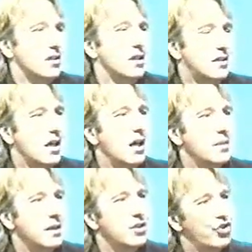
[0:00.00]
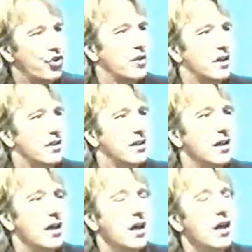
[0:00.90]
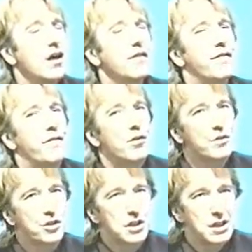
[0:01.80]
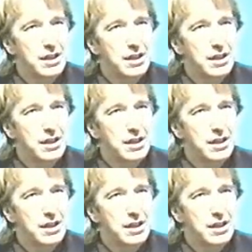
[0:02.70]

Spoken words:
at a time and then do it. And fortunately,